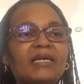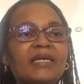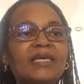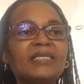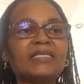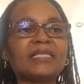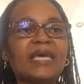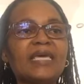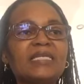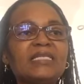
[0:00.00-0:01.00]

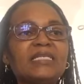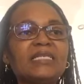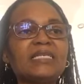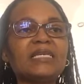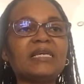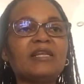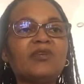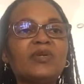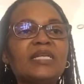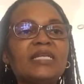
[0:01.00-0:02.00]
Anxiety,
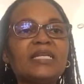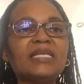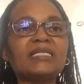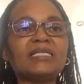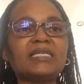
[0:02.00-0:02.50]
loneliness,